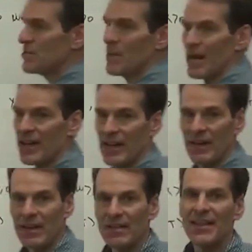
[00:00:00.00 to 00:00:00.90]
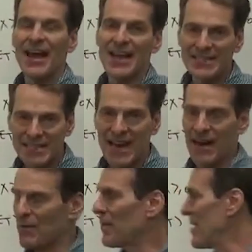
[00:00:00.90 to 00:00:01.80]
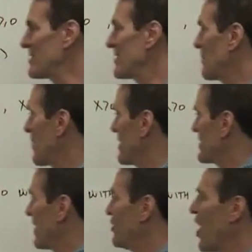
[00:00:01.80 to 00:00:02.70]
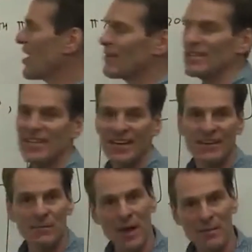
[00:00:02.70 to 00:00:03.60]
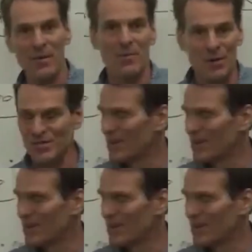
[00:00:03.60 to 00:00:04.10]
you money. That has to have a positive price. A lottery ticket might be worth